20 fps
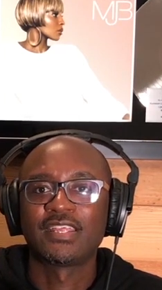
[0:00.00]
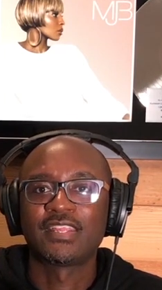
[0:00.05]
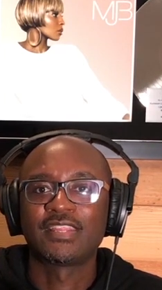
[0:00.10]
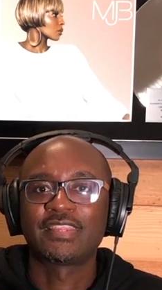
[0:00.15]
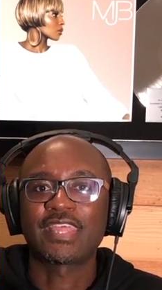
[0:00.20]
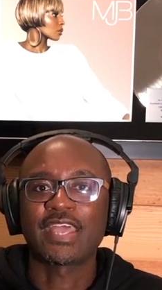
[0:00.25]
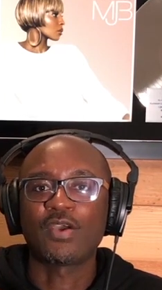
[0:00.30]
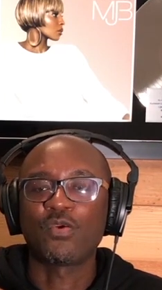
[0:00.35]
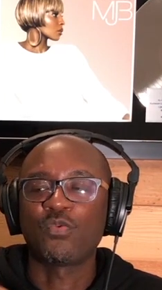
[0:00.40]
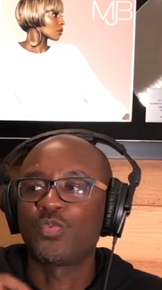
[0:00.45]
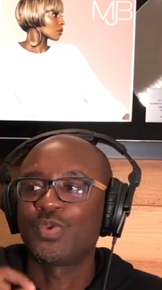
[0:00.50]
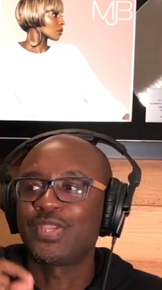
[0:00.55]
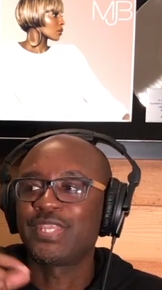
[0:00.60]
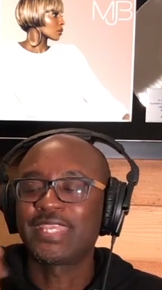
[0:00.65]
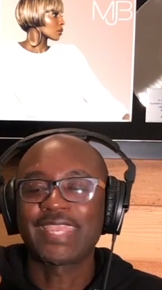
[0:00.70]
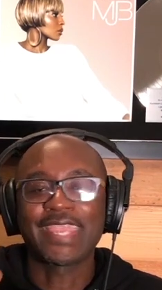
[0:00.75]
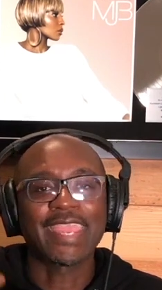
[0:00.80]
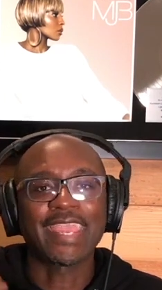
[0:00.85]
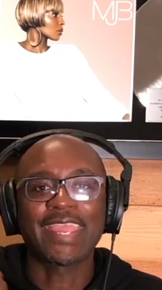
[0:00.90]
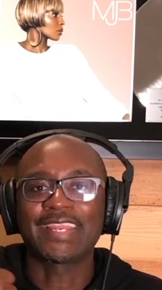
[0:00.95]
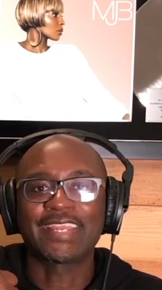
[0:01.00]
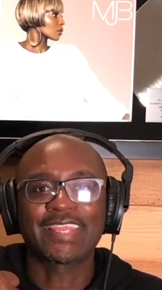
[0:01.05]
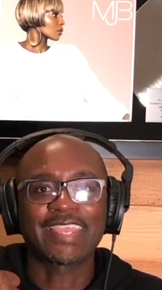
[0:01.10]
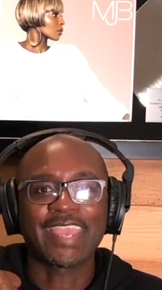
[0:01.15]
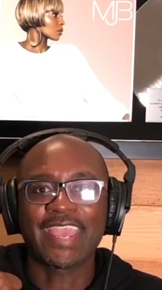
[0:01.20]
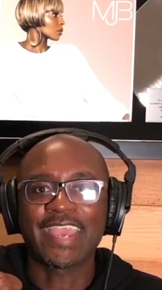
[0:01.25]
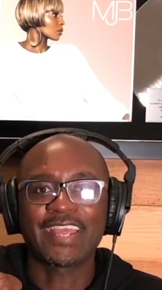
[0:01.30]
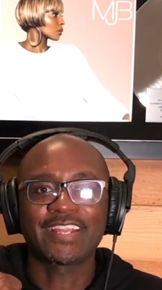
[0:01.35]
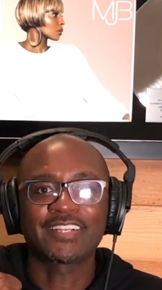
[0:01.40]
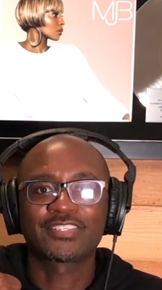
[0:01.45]
That we can't
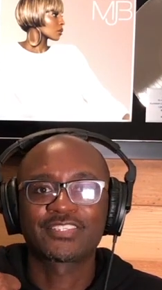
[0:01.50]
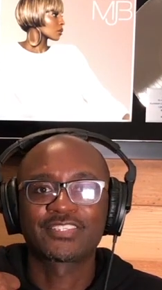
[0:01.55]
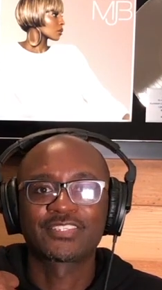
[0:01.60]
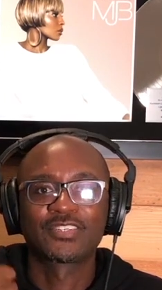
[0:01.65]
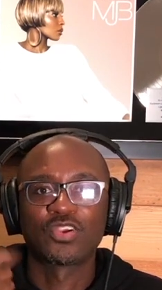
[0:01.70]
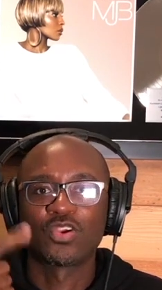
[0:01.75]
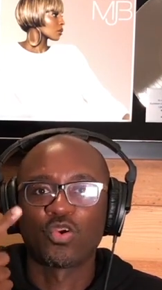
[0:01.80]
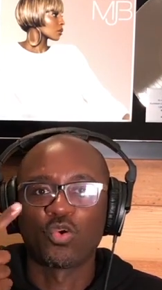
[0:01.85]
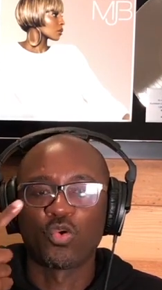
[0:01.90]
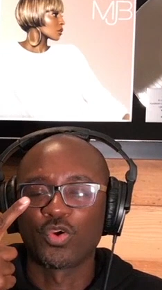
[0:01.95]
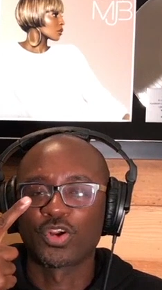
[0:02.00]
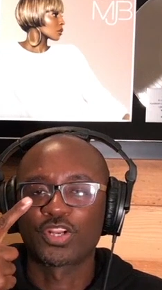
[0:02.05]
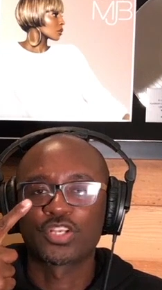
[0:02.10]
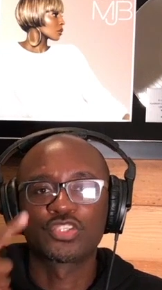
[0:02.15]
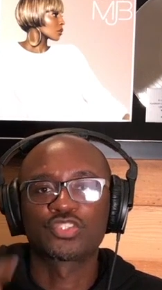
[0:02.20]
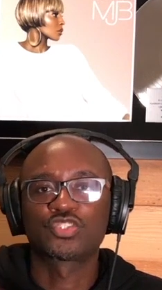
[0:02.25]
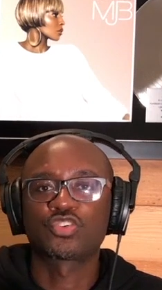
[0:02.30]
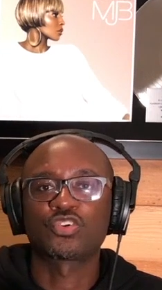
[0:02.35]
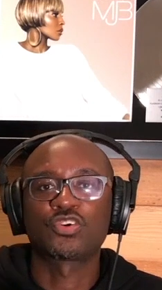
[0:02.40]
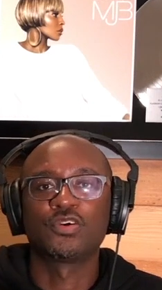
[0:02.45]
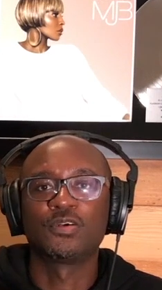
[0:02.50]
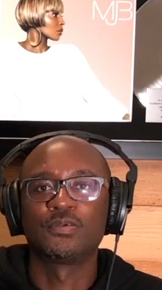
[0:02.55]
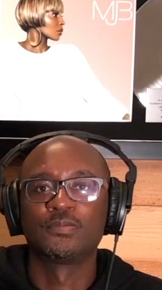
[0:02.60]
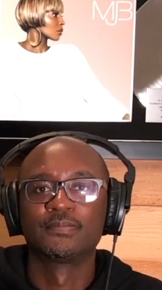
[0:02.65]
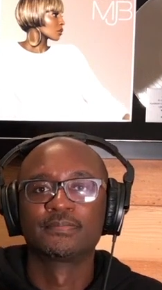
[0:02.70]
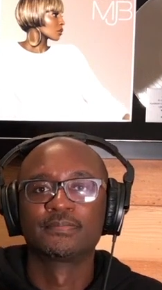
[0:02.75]
catch or control.